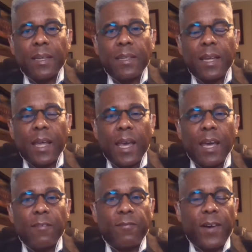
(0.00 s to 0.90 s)
that
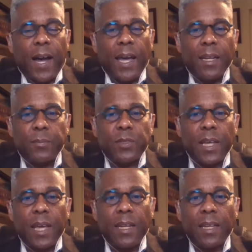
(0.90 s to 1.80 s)
had fine,
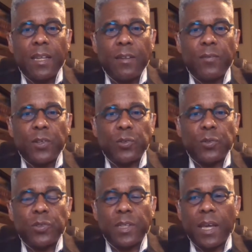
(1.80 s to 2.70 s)
upstanding
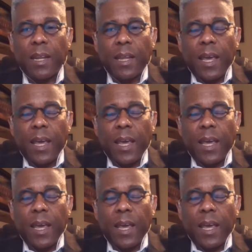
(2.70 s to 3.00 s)
individuals that